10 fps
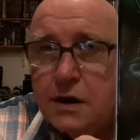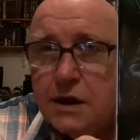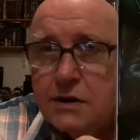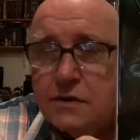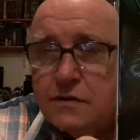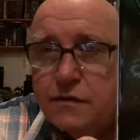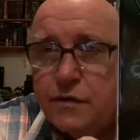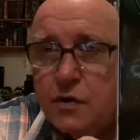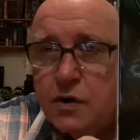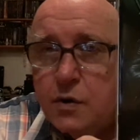they're just
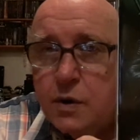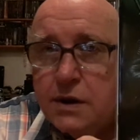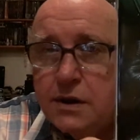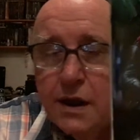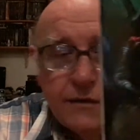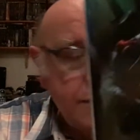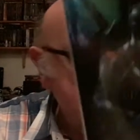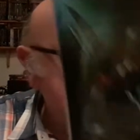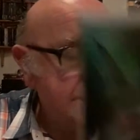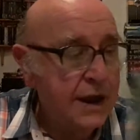£4 down from a
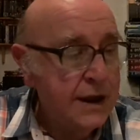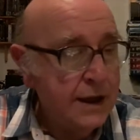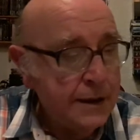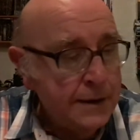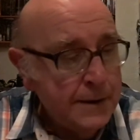tenner.